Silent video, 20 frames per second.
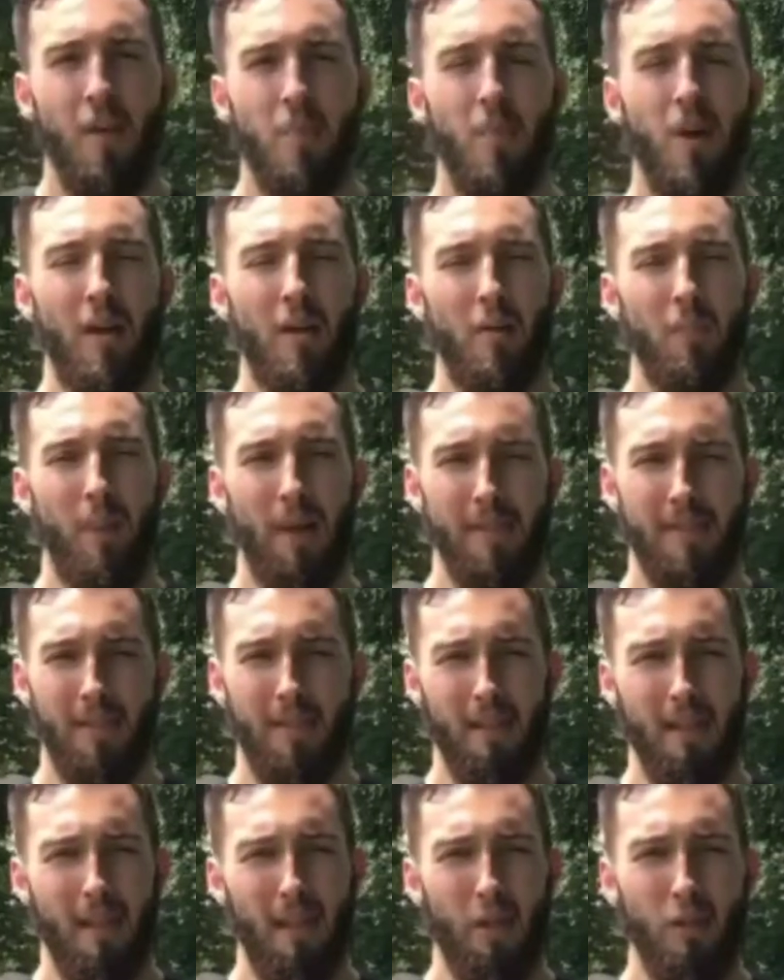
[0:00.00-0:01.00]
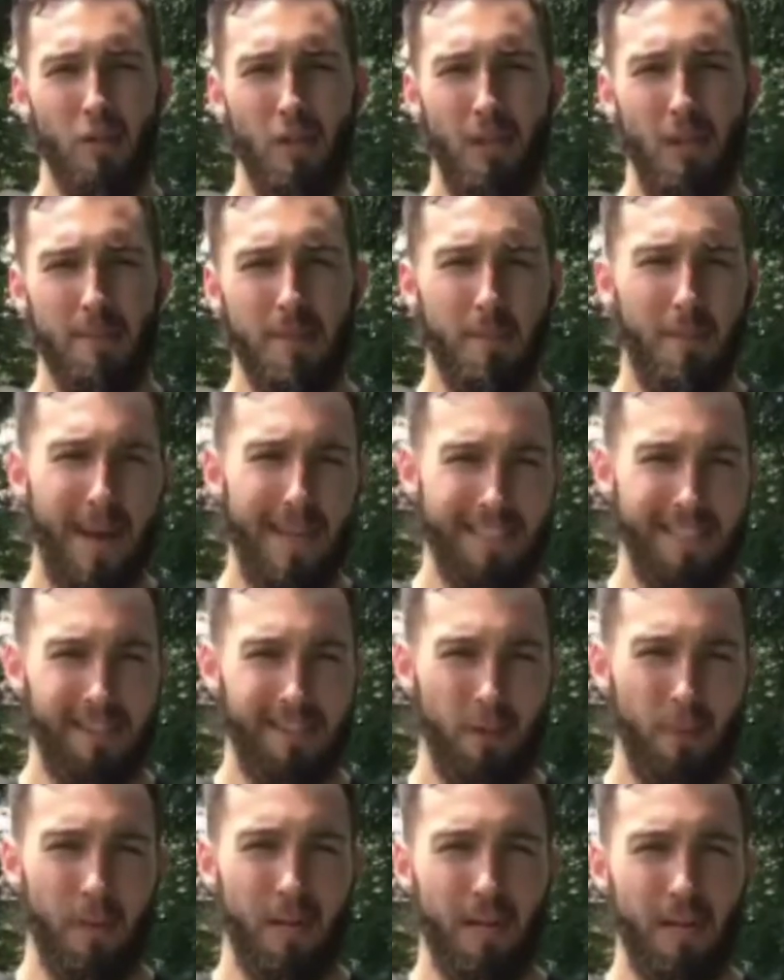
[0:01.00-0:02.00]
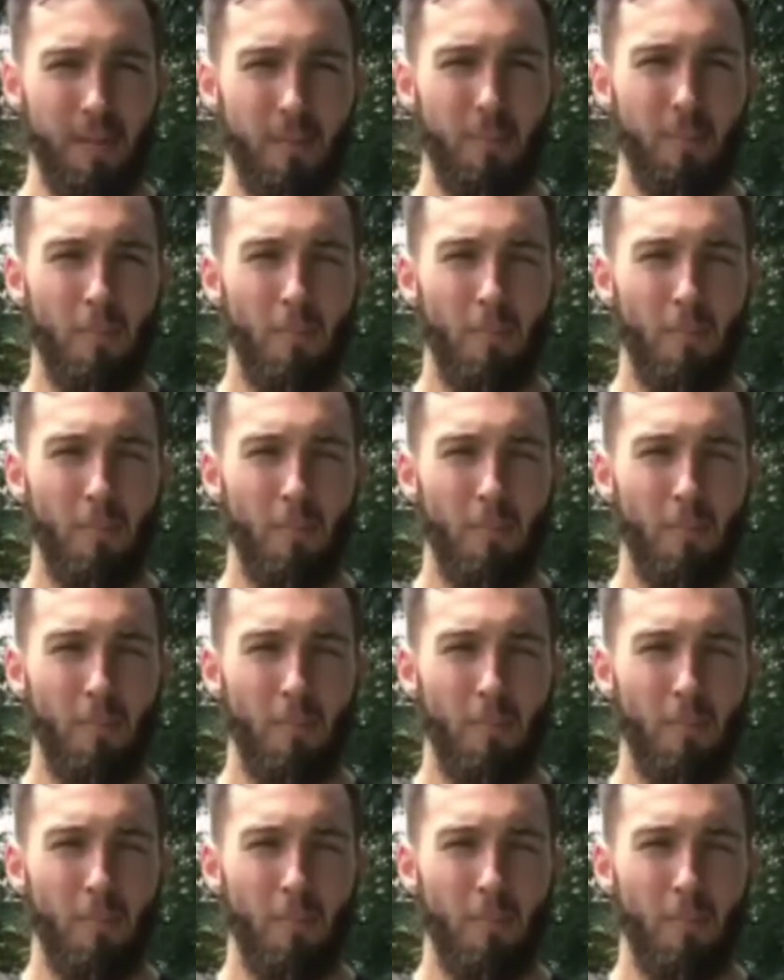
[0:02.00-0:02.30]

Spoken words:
but basically they usually comes in packs of 3,